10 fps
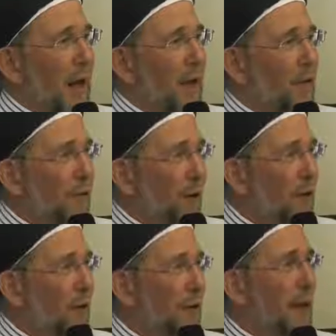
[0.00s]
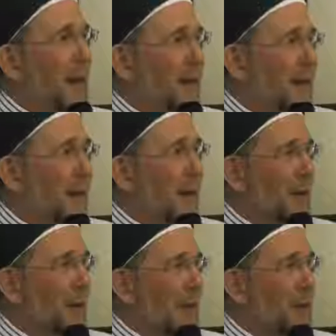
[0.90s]
if a sailor died
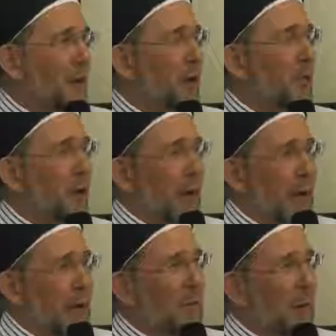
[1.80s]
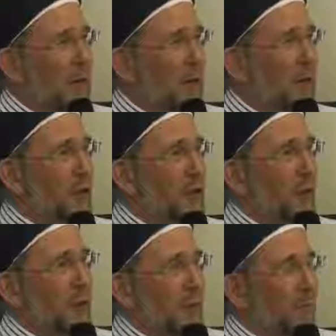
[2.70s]
and he was owed money, he made darn
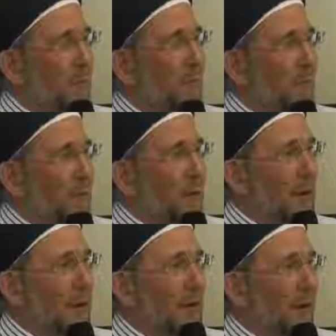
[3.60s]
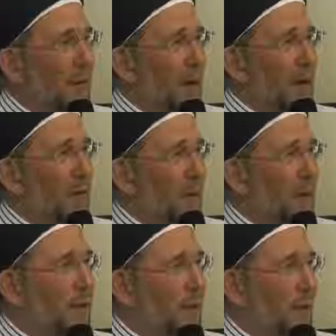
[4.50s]
sure that the sailor's family
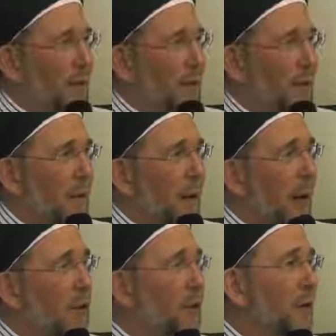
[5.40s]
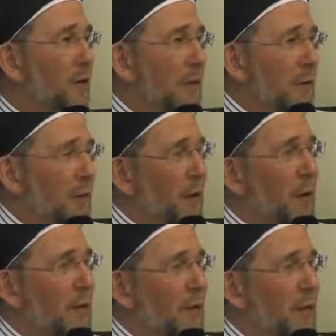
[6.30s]
received it, and also that he
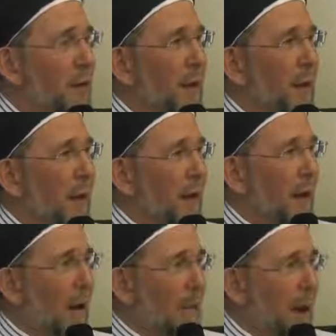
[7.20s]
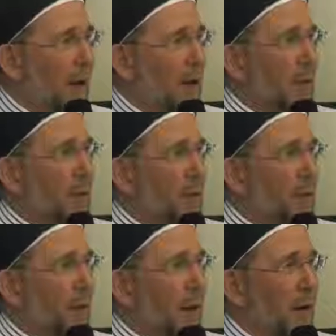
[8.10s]
received a burial, a
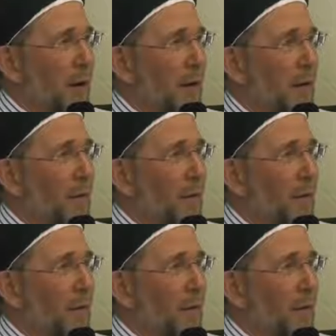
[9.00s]
Muslim burial.